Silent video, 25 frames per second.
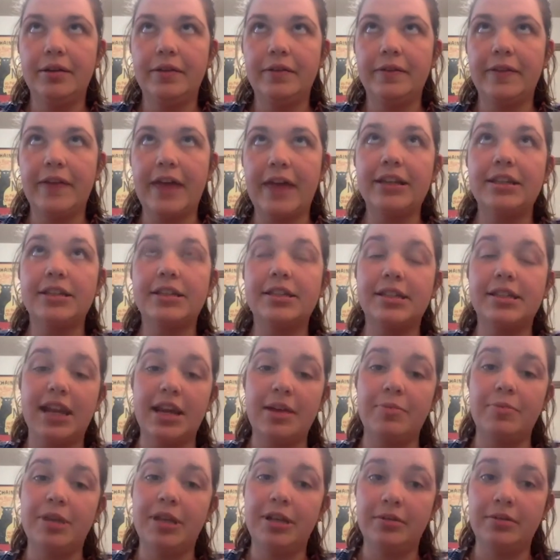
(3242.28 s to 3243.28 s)
that
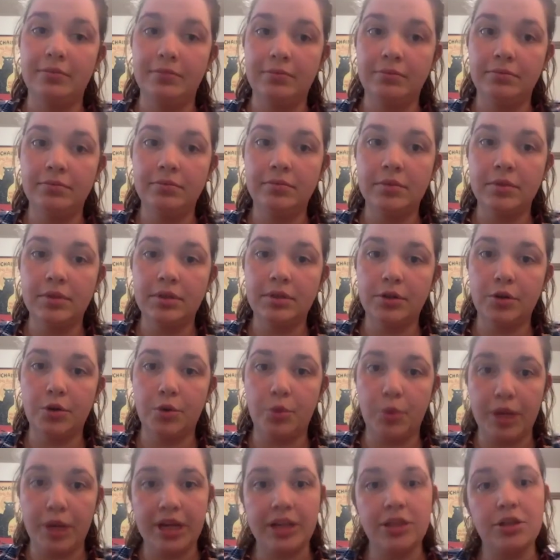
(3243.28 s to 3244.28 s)
statement,
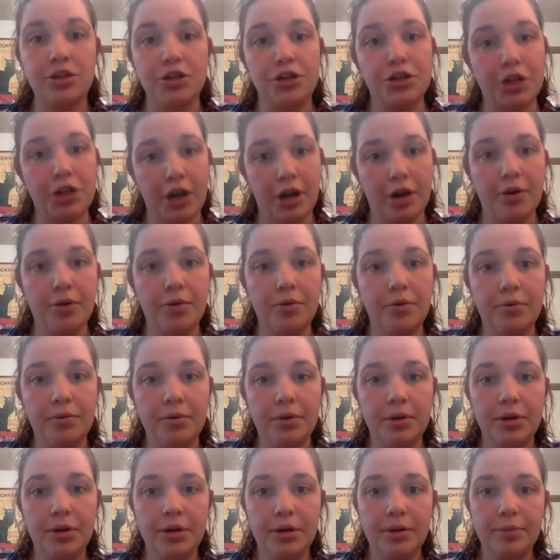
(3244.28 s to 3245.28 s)
quitting the show
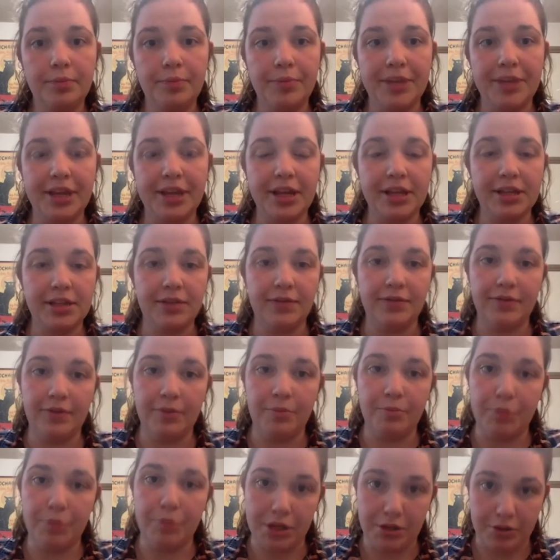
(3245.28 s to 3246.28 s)
because of
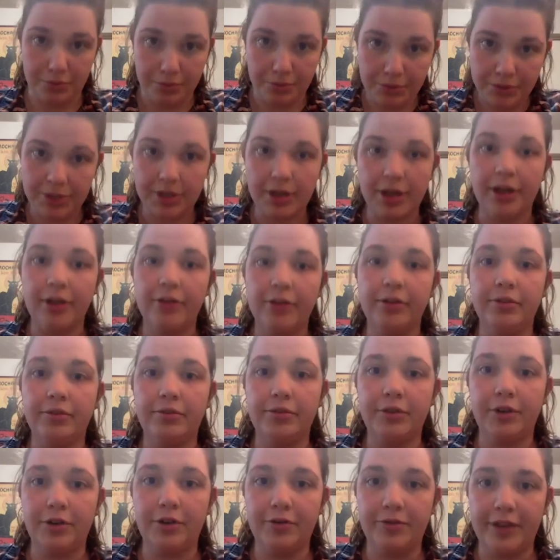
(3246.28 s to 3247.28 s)
abuse
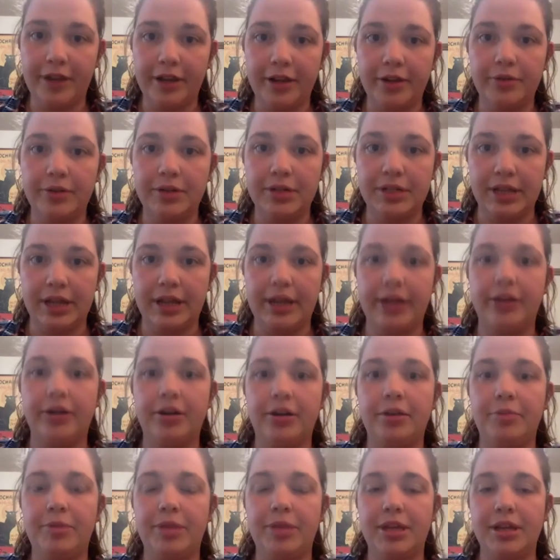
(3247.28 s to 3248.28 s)
of your fellow
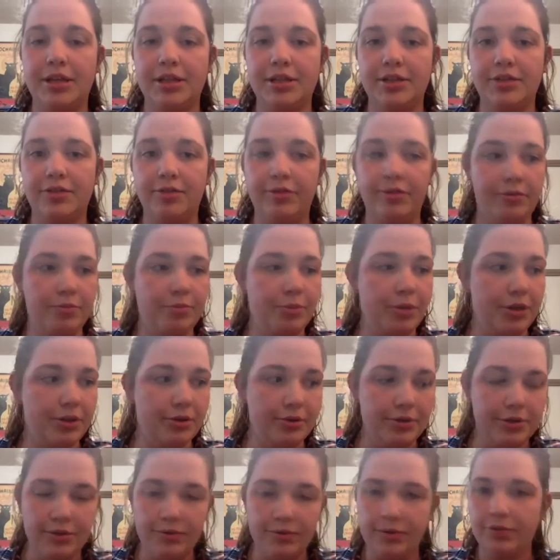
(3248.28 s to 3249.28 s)
designer, because of
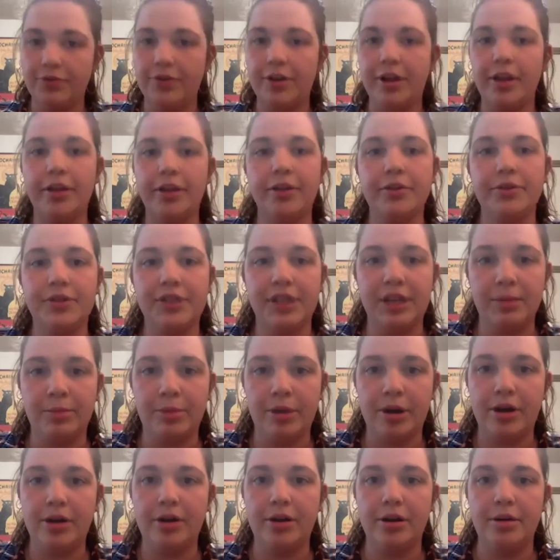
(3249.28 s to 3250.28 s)
abuse of your fellow
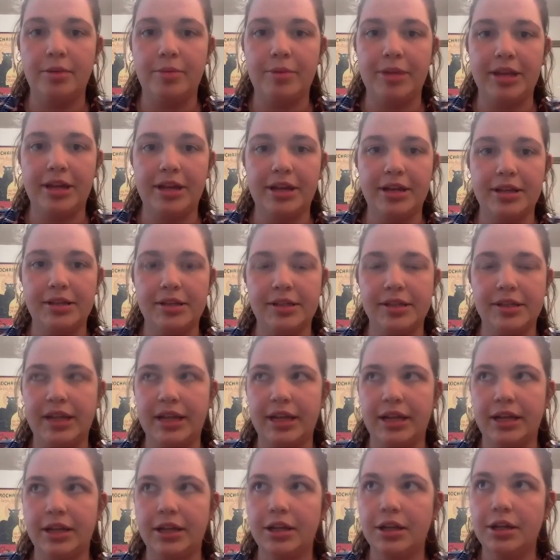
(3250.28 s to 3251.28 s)
scene partner, because
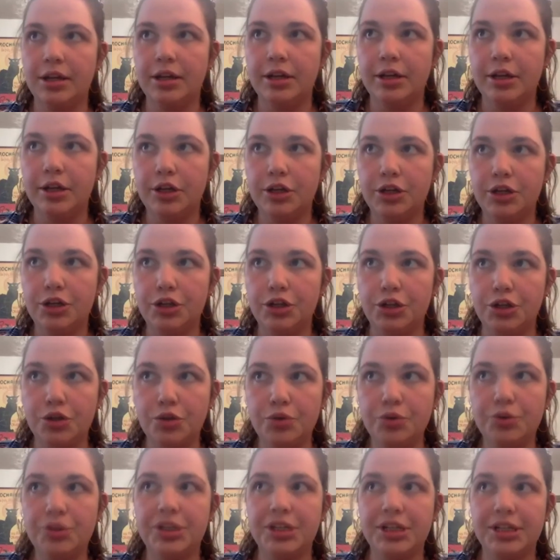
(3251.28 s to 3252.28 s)
like mm-hmm.
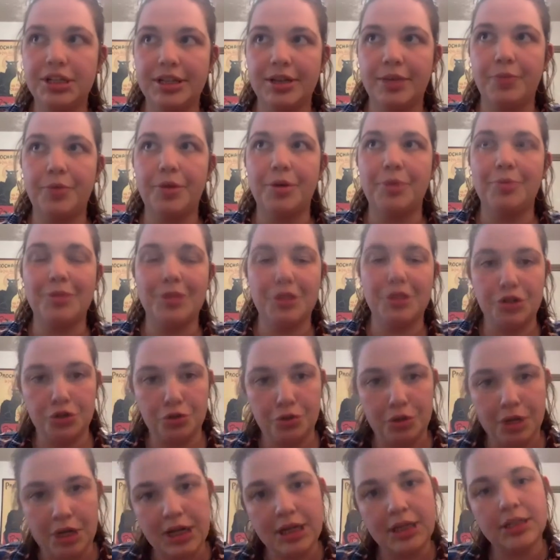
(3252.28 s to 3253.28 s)
you see someone
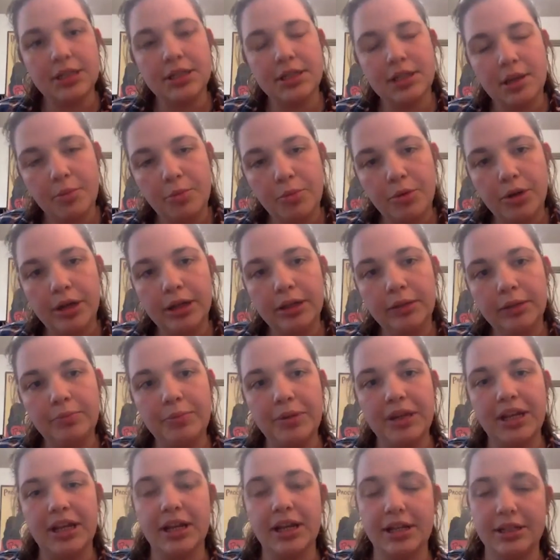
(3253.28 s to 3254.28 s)
mistreating
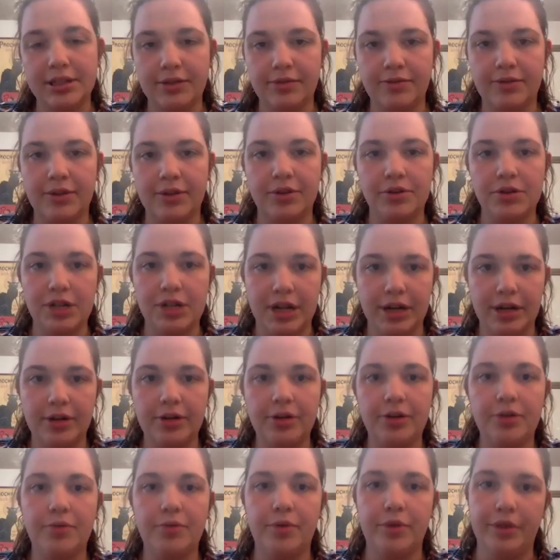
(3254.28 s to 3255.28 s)
someone because of their
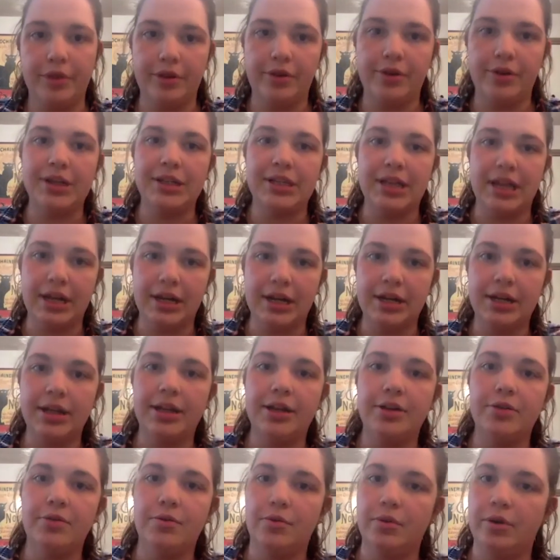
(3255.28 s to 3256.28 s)
gender or their
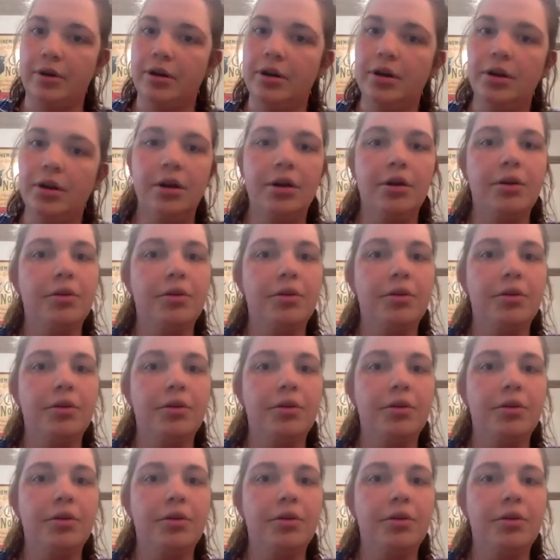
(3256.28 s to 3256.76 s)
identity or